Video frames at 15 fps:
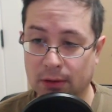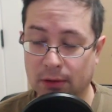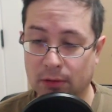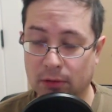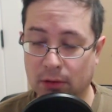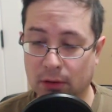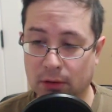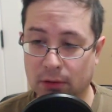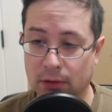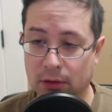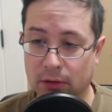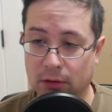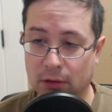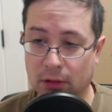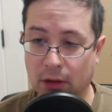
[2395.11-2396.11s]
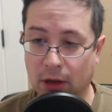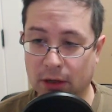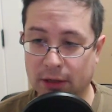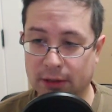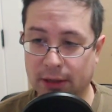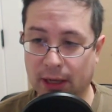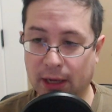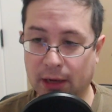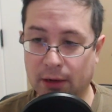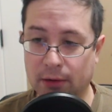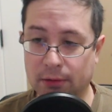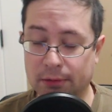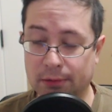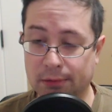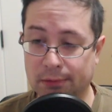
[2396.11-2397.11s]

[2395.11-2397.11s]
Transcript: So let's lock it down.